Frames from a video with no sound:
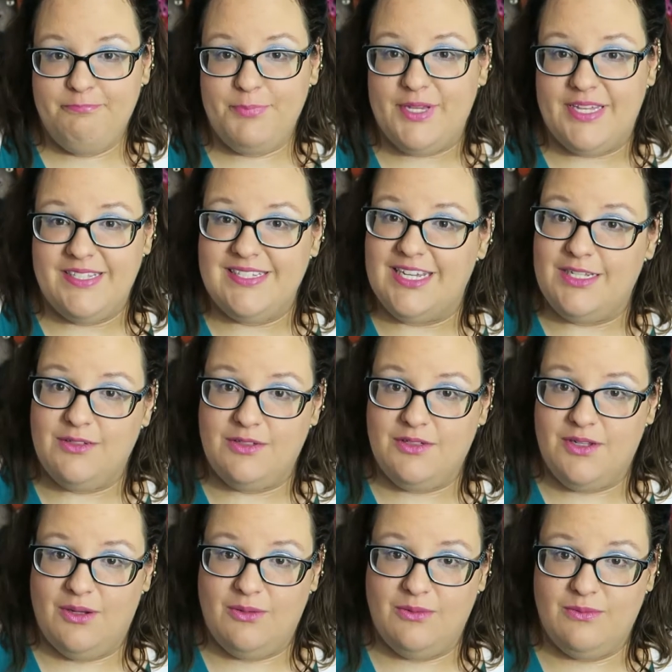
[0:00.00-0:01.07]
because I
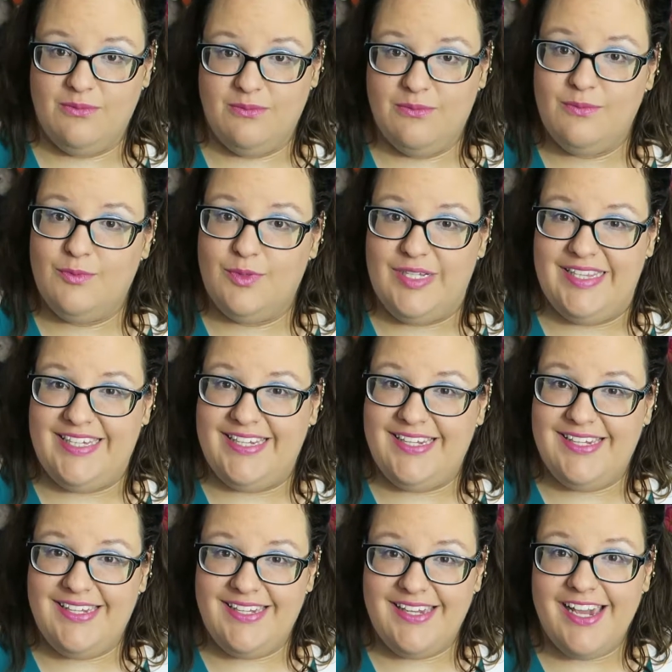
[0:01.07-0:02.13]
don't really
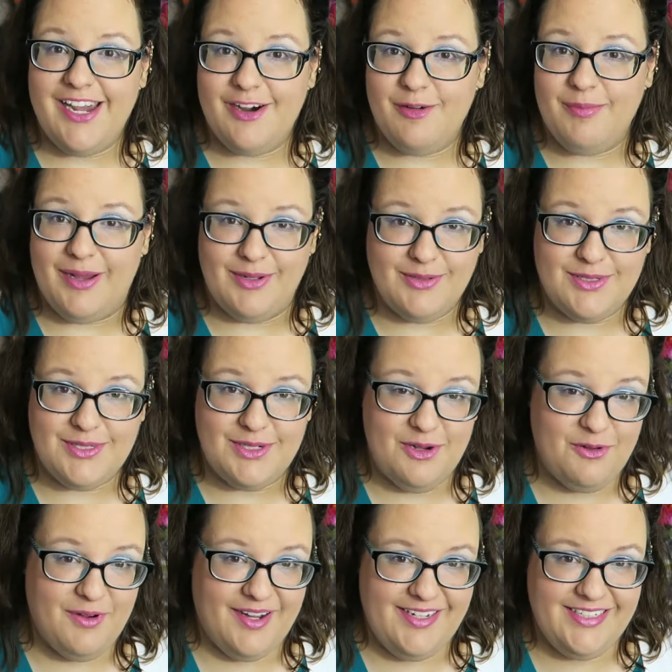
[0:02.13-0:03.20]
care about
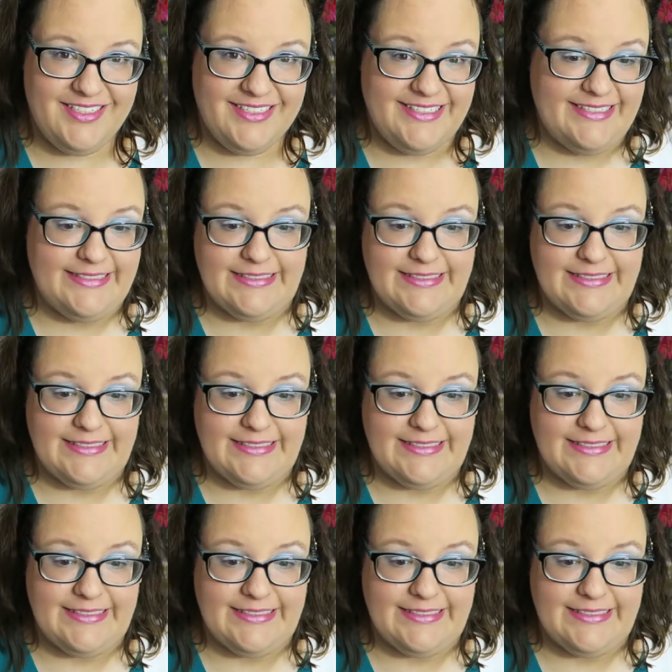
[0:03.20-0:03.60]
Snow White.